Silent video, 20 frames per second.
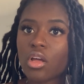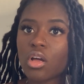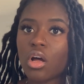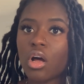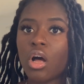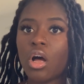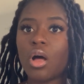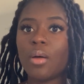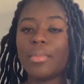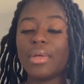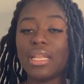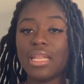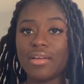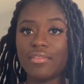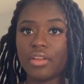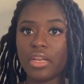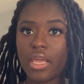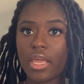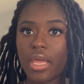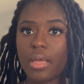
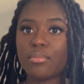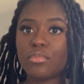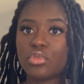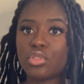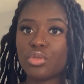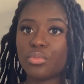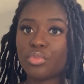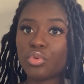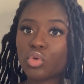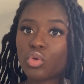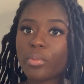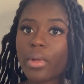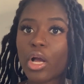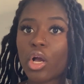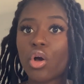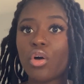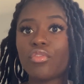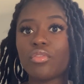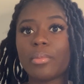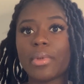11 a.m. So boom, I
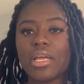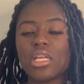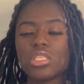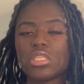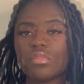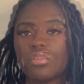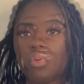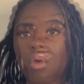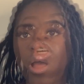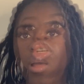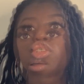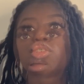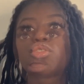go for my interview.